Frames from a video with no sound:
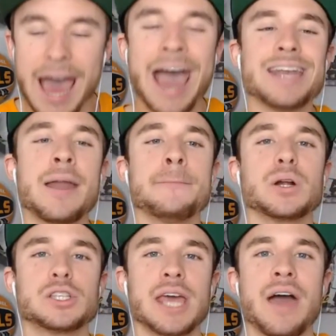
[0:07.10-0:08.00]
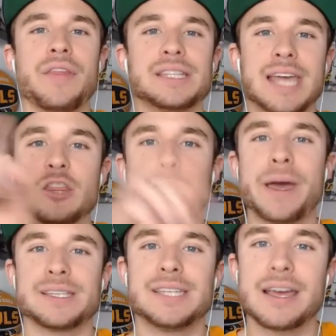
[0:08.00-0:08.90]
At number 10, the 10th
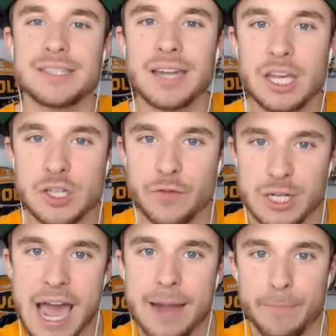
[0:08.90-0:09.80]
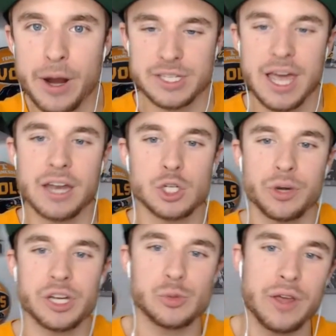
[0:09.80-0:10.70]
best destination for Dak Prescott in
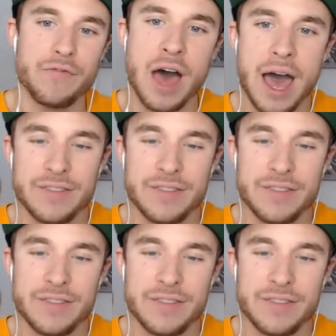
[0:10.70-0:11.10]
2025